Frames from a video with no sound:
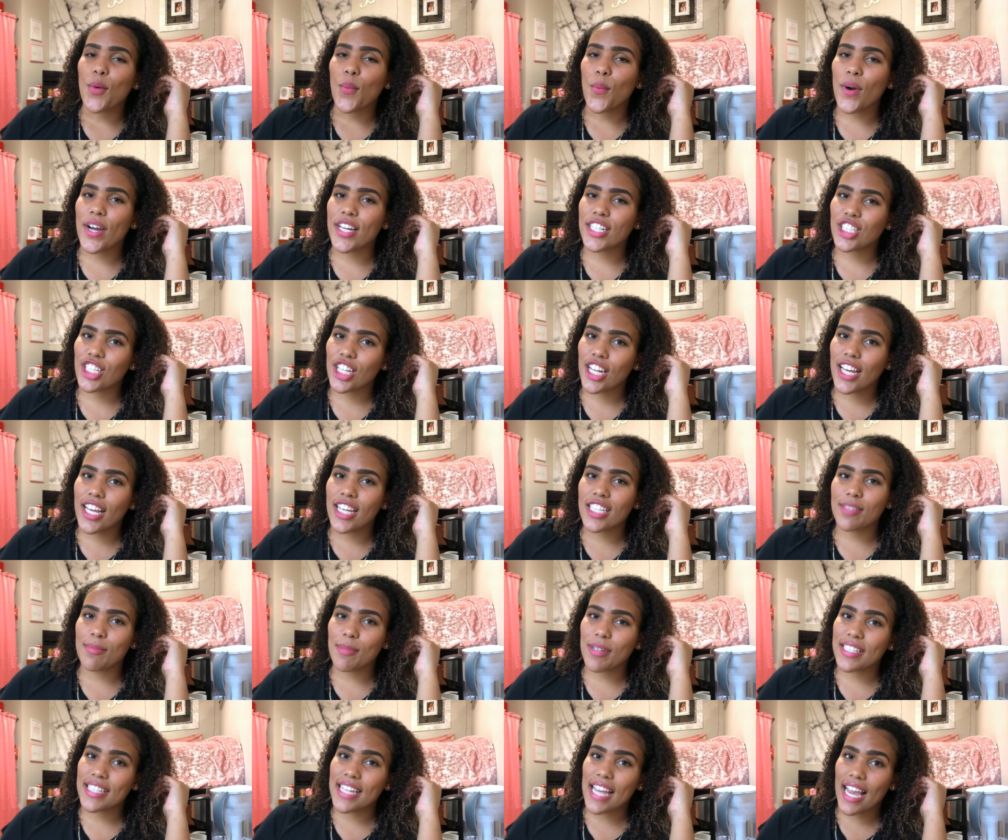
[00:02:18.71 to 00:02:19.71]
which is
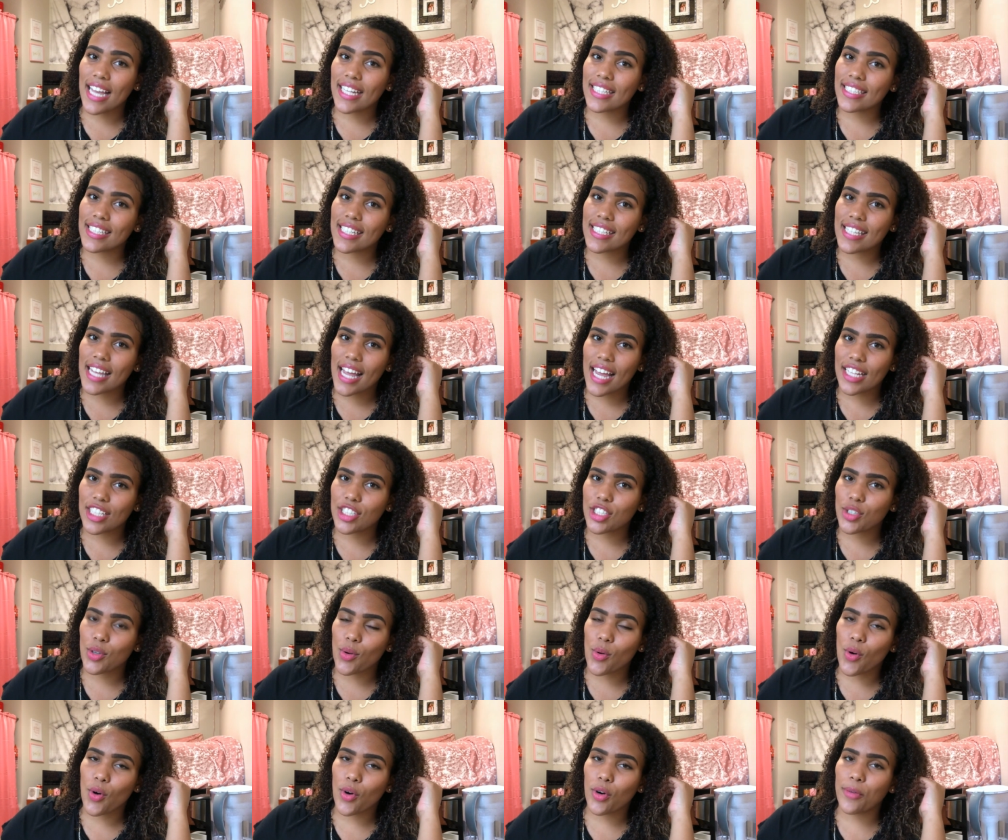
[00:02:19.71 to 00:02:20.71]
Matanzas High
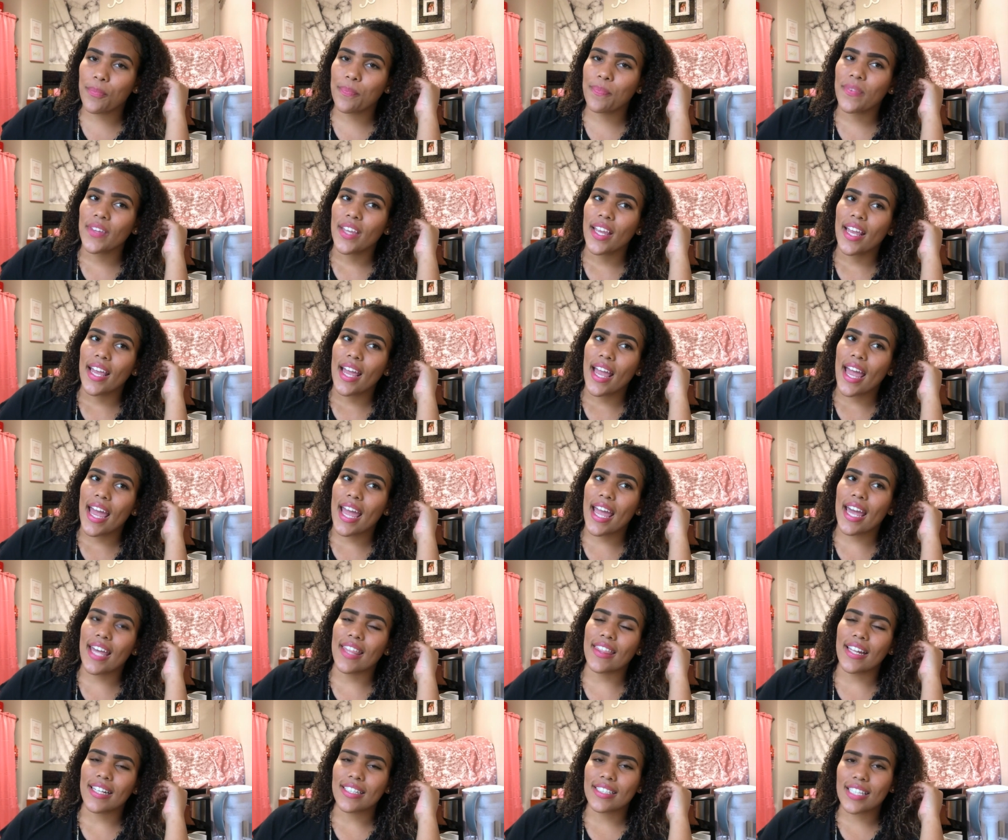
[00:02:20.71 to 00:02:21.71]
School,
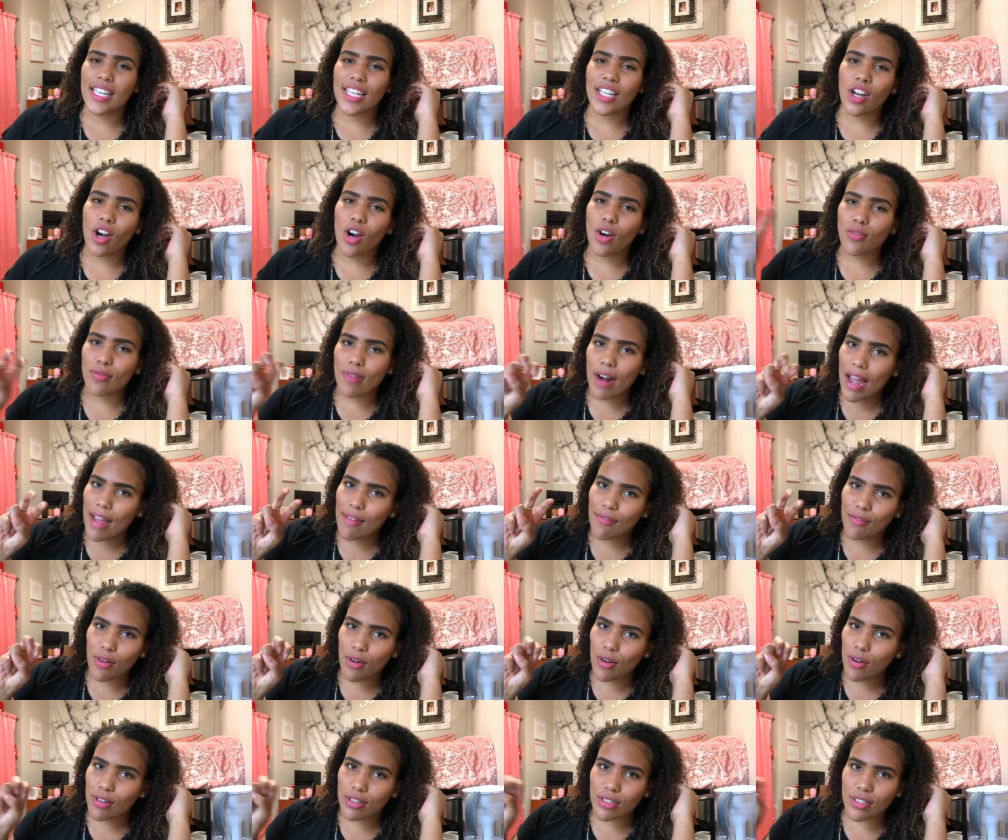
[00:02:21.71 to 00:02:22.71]
and that's like our
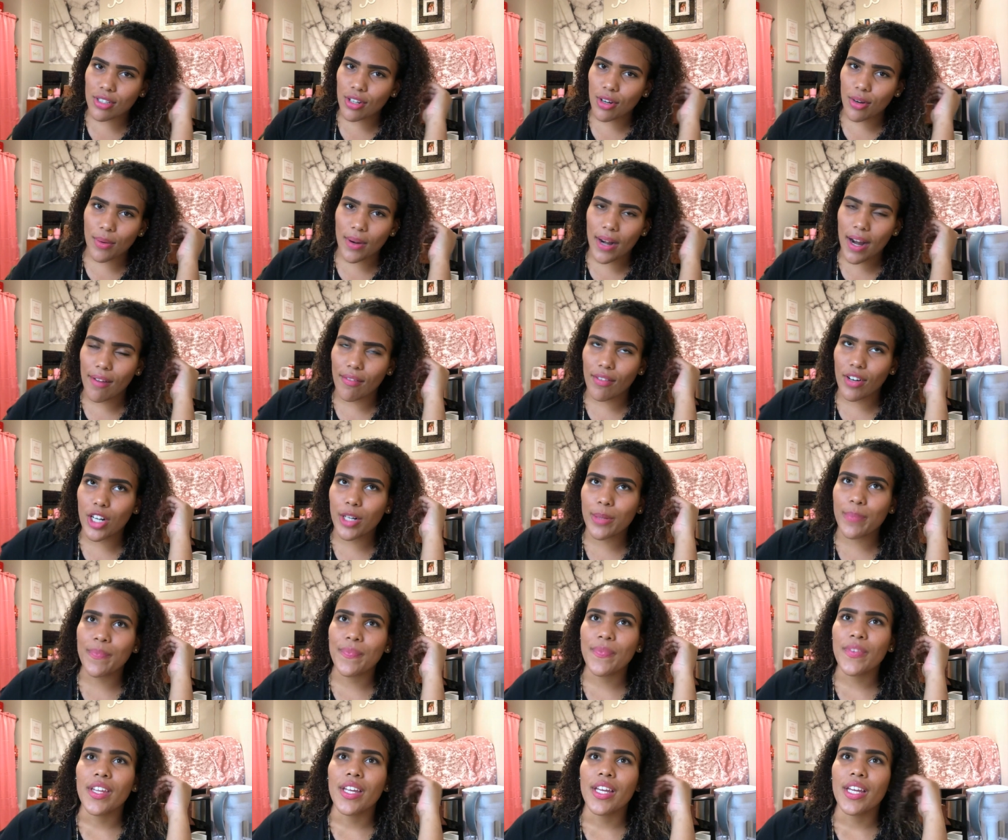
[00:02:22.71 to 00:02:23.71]
rivals or whatever.
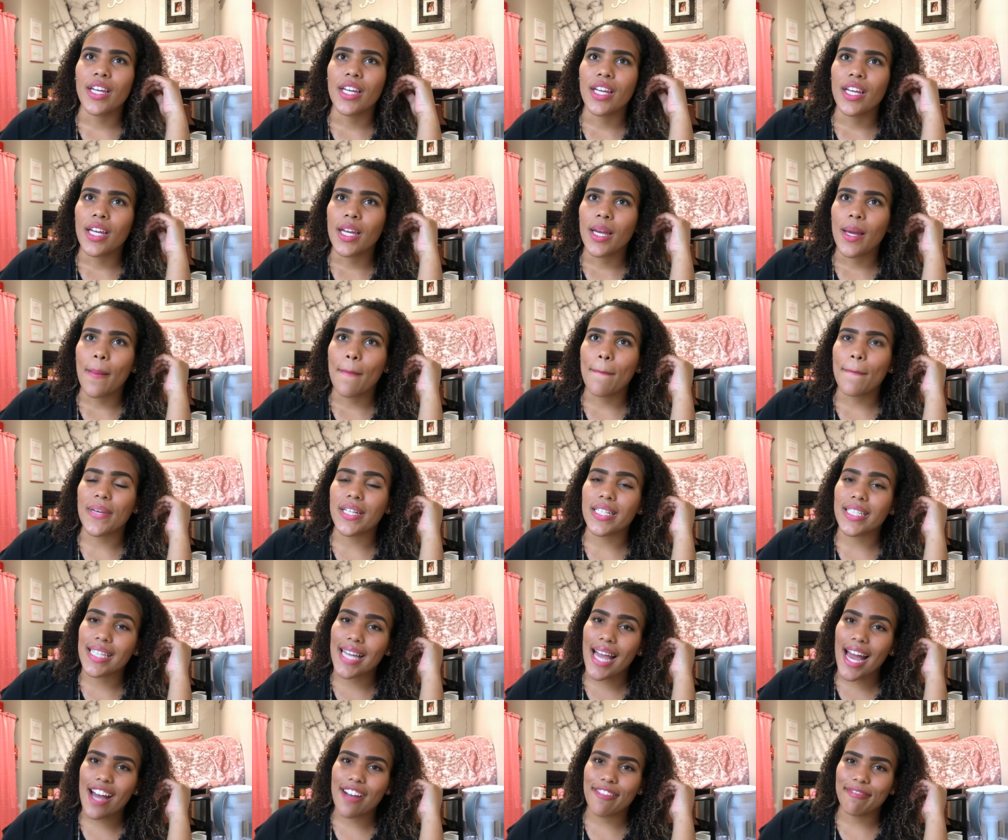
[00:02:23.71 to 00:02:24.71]
But
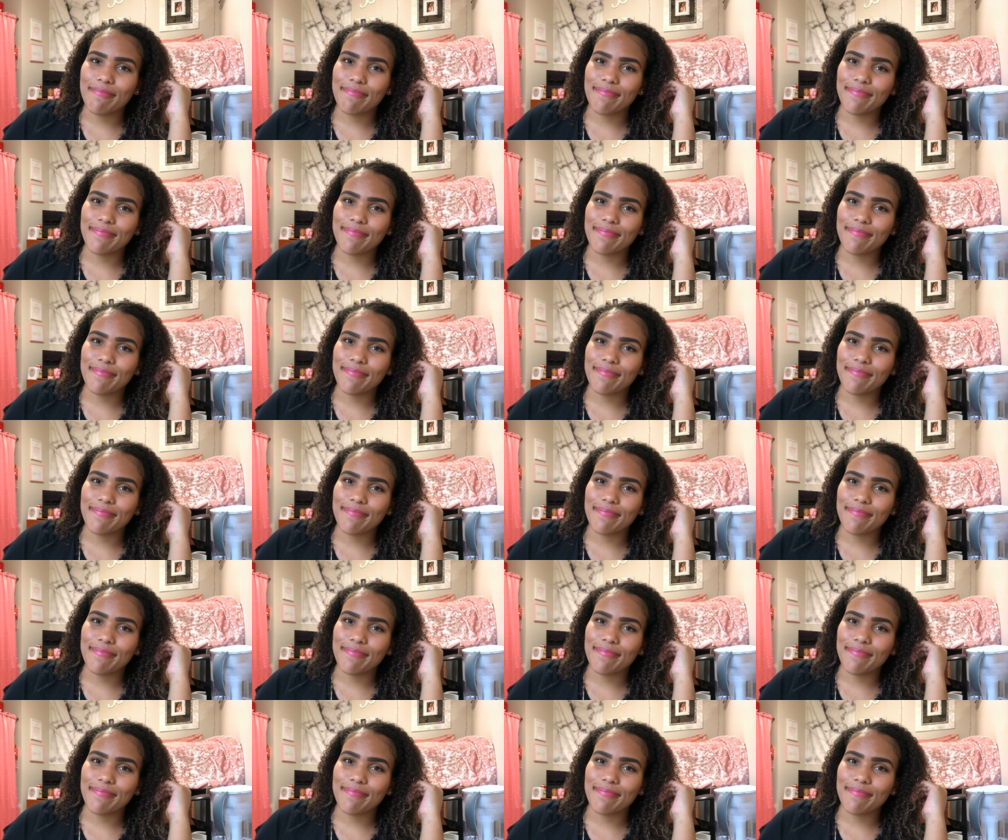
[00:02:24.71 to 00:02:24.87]
yeah,